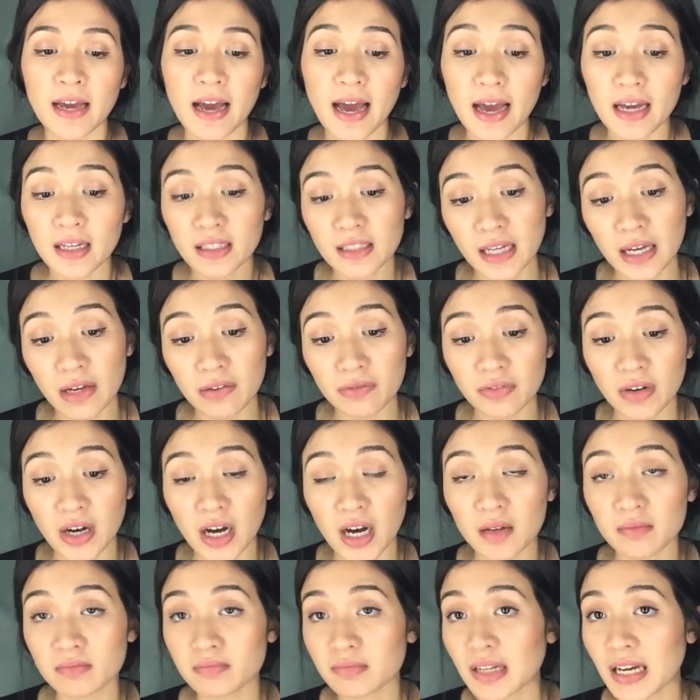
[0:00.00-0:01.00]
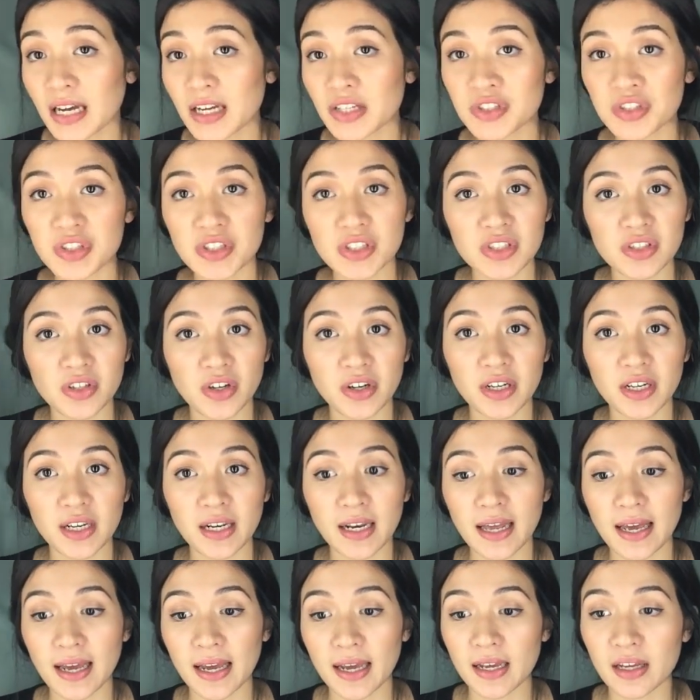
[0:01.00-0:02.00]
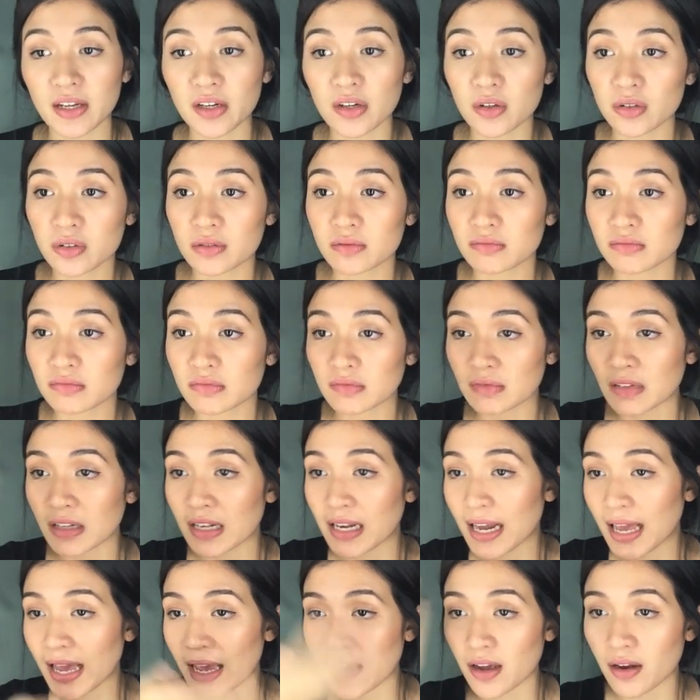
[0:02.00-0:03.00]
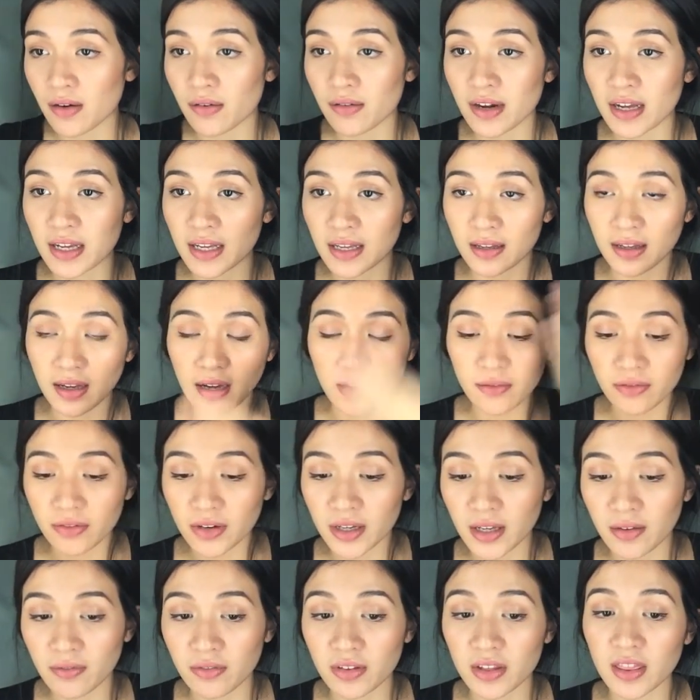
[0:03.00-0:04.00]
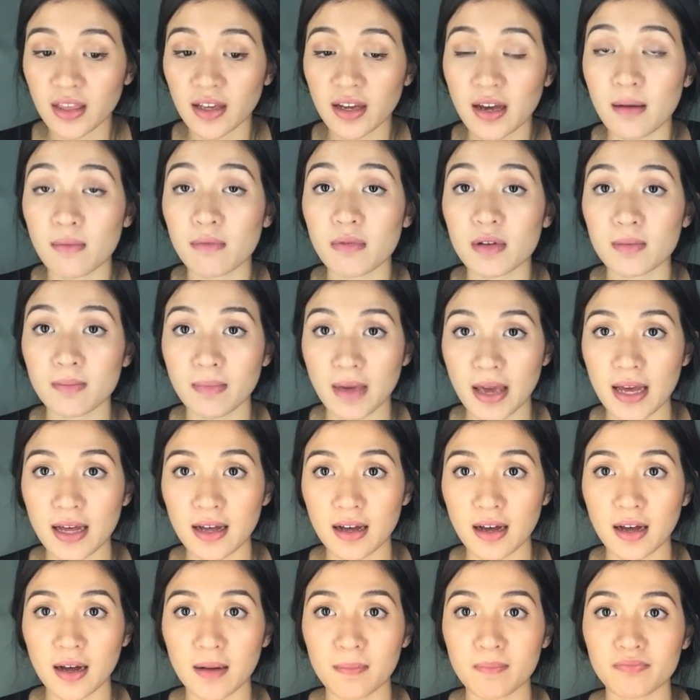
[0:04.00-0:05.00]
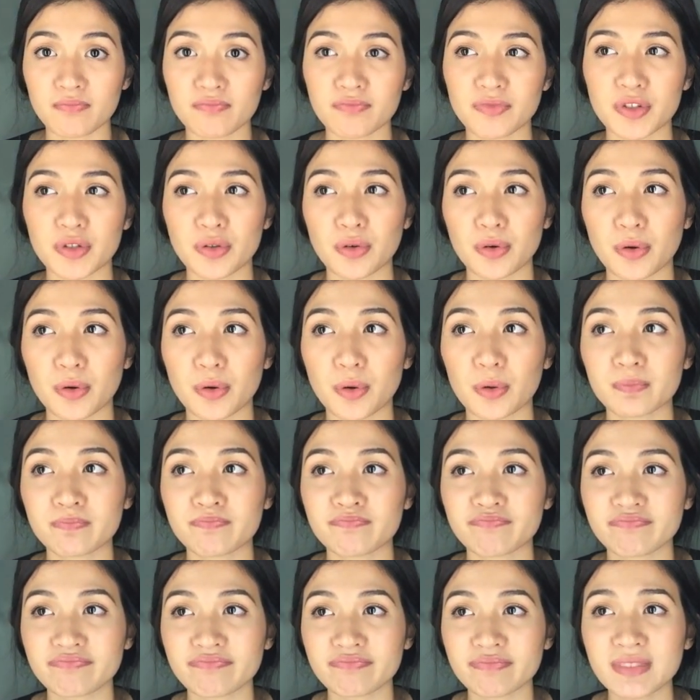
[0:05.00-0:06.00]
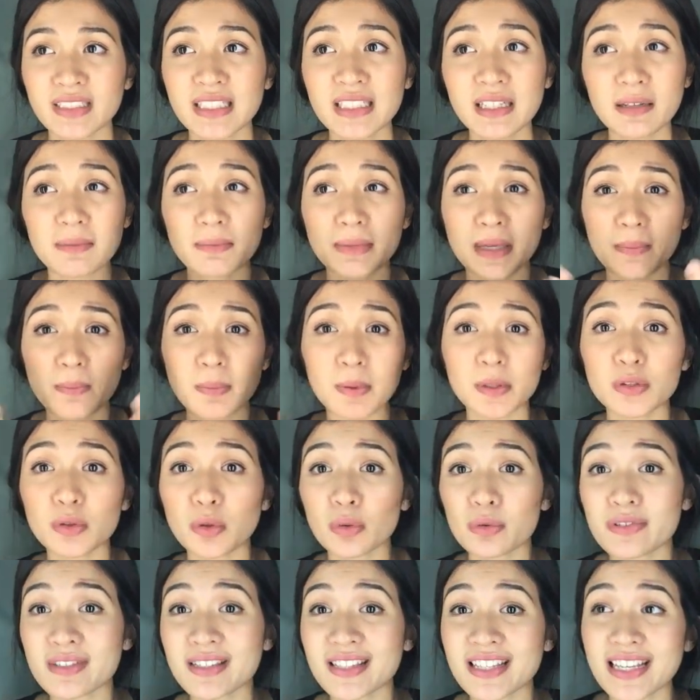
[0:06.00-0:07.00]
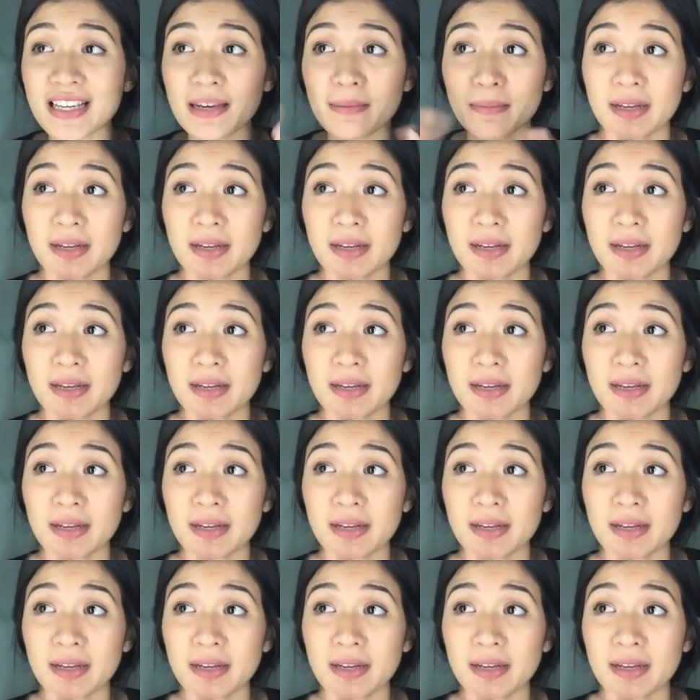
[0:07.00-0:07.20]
I gave up. I just started, like, you know, layering, covering everything up with makeup. So people don't see.